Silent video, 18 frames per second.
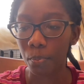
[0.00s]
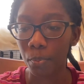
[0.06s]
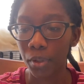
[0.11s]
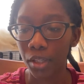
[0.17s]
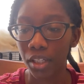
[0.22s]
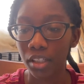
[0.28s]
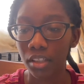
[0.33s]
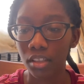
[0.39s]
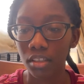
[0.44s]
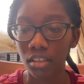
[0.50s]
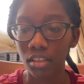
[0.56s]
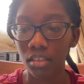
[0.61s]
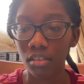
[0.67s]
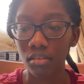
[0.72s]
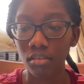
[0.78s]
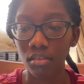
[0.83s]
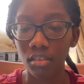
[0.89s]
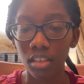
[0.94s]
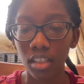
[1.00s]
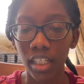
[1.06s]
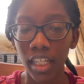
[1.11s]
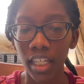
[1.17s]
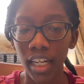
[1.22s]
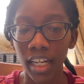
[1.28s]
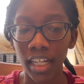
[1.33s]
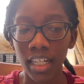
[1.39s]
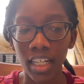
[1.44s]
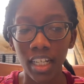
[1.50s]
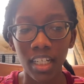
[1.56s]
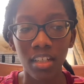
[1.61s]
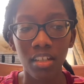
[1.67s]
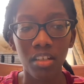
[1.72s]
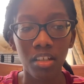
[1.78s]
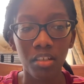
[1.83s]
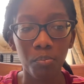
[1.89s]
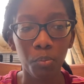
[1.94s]
but it did
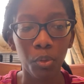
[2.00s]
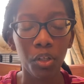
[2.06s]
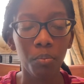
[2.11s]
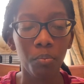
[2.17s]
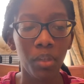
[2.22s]
put